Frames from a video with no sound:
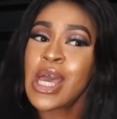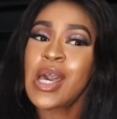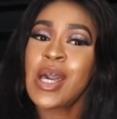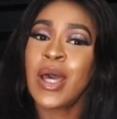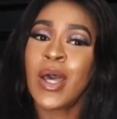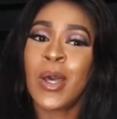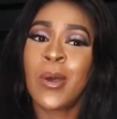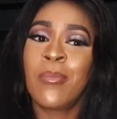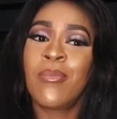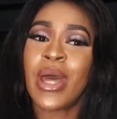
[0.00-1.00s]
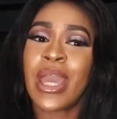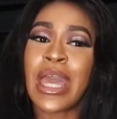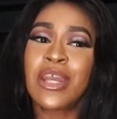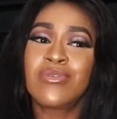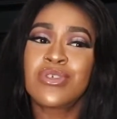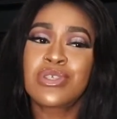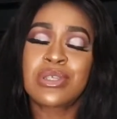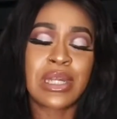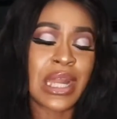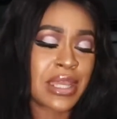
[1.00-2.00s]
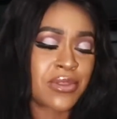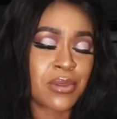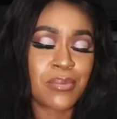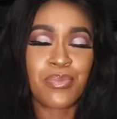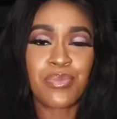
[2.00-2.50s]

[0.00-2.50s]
I kind of just like them